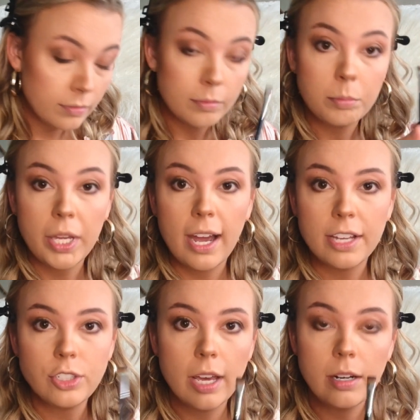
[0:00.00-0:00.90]
But
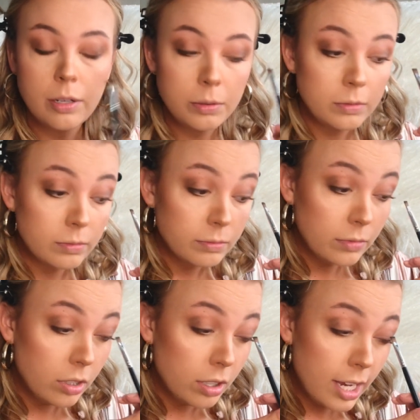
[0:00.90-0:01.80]
eyeshadow
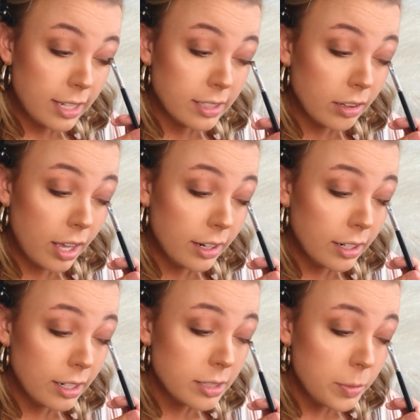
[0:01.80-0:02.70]
as a liner
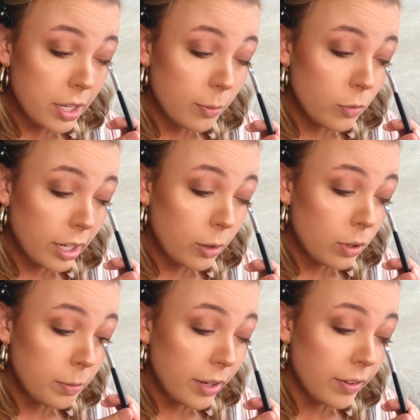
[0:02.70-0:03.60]
has become like one
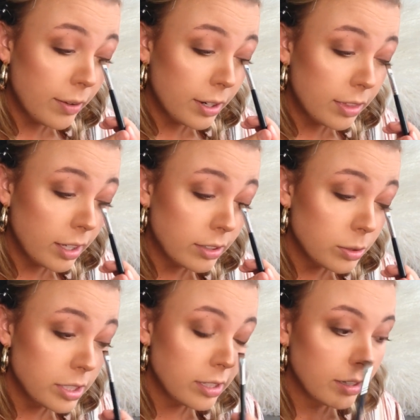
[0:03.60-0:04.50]
of my favorite things
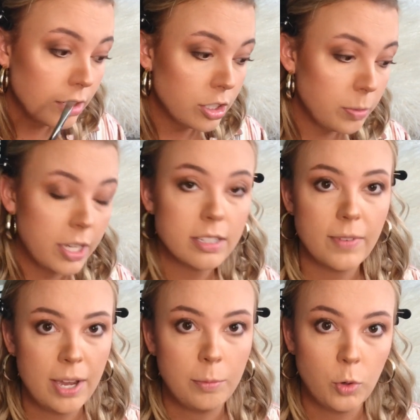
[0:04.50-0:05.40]
recently just because of
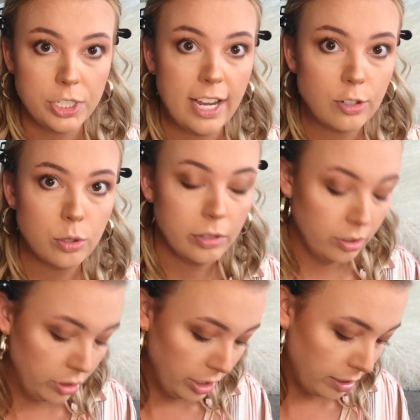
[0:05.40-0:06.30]
how more natural it
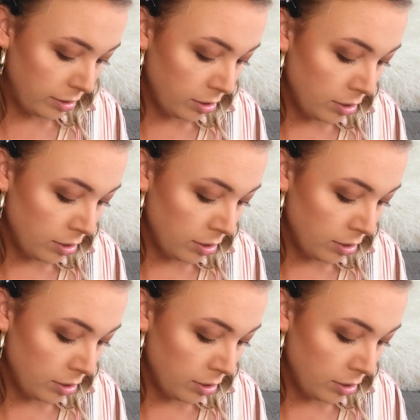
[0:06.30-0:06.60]
looks.